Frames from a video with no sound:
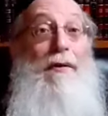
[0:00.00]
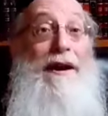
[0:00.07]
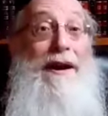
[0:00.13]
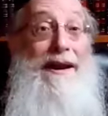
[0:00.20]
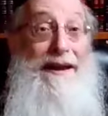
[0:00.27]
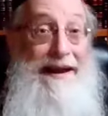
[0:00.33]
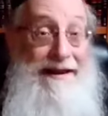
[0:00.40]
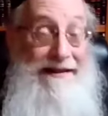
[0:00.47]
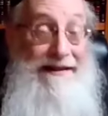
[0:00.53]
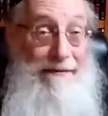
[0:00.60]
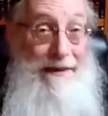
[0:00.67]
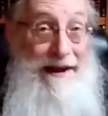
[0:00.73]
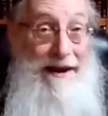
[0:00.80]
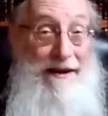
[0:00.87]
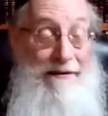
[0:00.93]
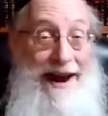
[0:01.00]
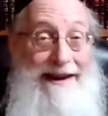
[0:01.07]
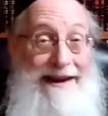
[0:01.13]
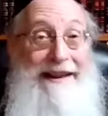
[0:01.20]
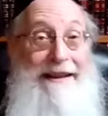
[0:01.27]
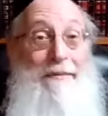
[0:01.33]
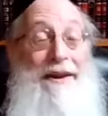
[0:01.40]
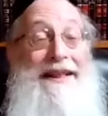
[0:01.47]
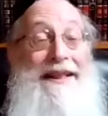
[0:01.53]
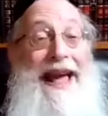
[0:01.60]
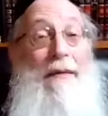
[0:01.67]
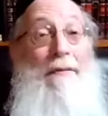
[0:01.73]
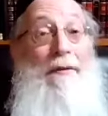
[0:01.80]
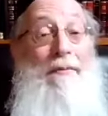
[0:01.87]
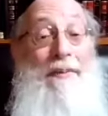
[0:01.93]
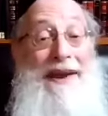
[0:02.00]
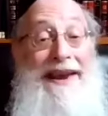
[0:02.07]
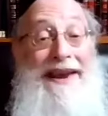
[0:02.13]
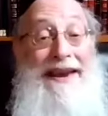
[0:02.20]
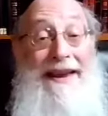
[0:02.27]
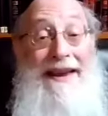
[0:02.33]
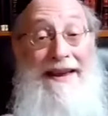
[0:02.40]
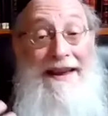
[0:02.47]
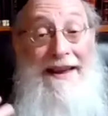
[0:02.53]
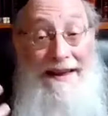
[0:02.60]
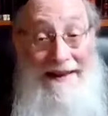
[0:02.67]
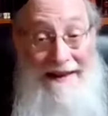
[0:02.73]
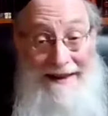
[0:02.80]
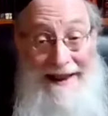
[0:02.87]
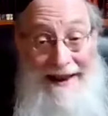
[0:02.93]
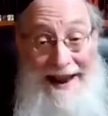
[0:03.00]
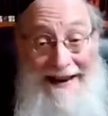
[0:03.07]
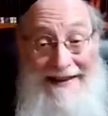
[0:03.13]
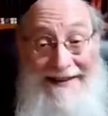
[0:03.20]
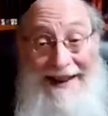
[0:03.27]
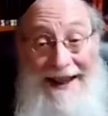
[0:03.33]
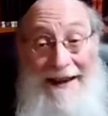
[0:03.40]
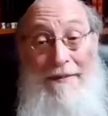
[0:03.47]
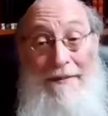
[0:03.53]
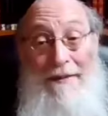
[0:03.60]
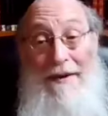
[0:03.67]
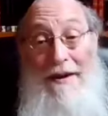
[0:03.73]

It needs to be corrected, but that will be the next step.